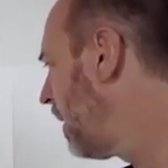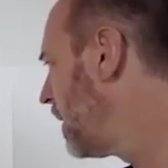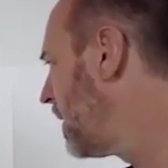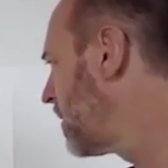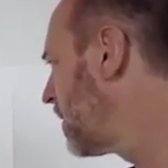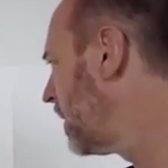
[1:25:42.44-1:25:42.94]
the
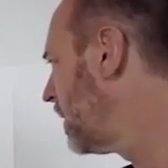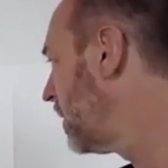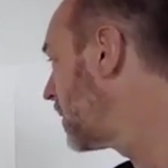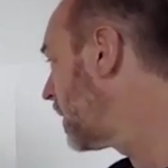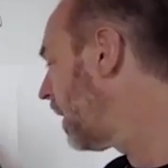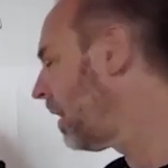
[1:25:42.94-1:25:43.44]

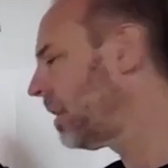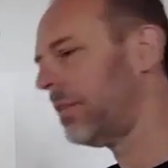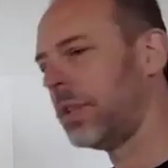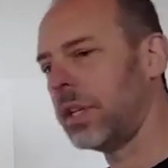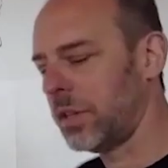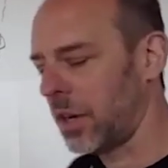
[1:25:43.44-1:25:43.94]
dissolution. All
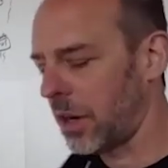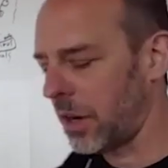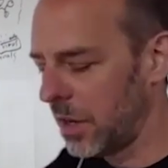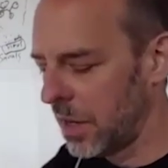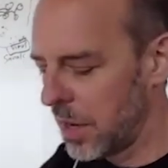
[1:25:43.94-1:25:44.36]
of these are.